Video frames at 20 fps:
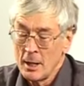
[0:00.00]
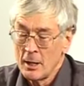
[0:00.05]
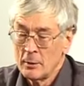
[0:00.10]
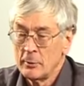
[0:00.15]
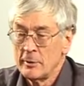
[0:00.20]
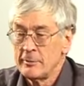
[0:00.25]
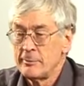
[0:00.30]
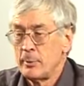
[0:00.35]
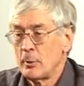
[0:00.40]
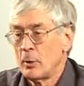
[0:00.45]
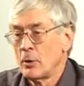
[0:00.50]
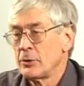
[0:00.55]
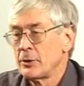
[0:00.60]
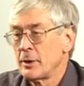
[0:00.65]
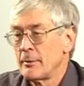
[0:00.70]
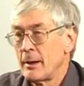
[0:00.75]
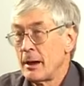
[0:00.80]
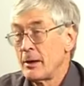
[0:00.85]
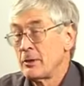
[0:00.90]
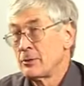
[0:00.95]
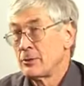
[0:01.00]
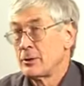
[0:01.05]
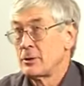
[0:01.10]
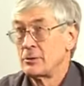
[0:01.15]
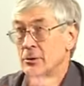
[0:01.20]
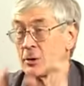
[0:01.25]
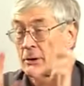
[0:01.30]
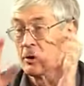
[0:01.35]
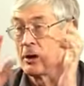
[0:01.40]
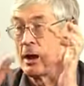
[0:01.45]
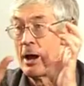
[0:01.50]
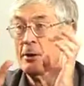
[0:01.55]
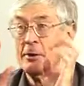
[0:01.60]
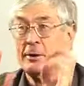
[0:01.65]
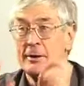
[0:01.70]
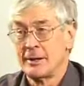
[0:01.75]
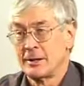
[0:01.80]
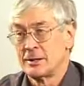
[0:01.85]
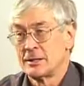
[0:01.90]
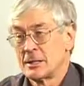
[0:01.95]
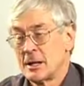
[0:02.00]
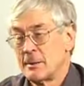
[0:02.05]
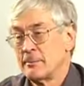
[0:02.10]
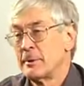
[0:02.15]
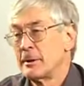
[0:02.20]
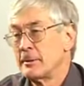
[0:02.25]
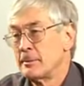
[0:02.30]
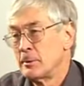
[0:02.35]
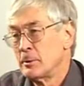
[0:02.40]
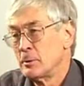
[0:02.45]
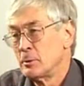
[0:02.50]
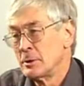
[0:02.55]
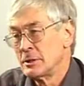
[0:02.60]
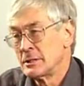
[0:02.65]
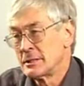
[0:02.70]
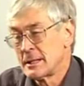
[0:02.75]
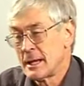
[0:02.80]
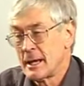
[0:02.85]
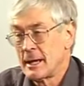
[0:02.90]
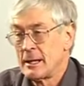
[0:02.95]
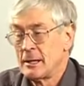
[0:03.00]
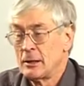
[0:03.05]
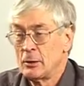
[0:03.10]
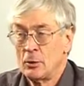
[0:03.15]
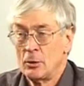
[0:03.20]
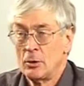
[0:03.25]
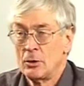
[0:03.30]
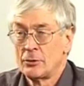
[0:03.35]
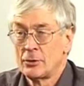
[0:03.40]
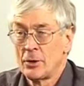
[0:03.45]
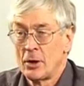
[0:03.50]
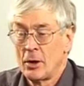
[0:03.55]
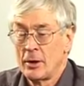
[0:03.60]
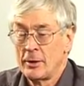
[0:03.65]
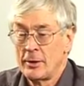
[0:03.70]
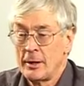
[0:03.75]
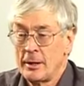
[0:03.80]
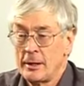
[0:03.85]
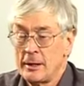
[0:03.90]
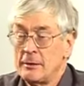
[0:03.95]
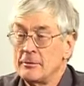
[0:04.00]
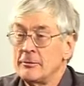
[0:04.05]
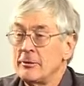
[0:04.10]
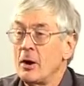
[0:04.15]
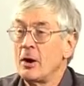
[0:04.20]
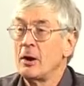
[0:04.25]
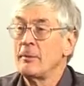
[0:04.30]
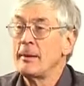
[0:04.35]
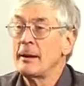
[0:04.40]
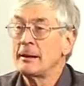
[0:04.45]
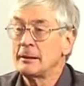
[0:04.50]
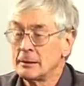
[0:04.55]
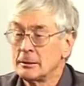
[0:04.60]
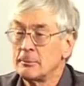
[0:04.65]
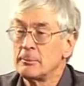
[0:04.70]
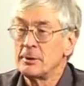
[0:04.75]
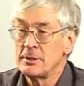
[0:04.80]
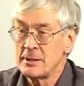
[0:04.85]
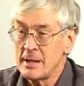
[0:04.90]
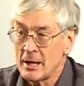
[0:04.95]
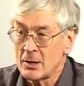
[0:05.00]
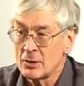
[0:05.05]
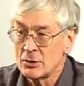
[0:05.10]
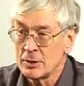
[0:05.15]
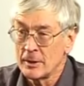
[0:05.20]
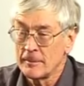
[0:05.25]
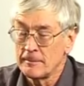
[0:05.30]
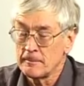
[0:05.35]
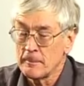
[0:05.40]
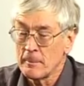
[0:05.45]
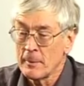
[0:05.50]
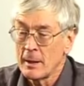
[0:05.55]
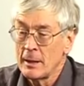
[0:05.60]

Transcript: We've brought the most draconian, some people would say, laws on environmental protection.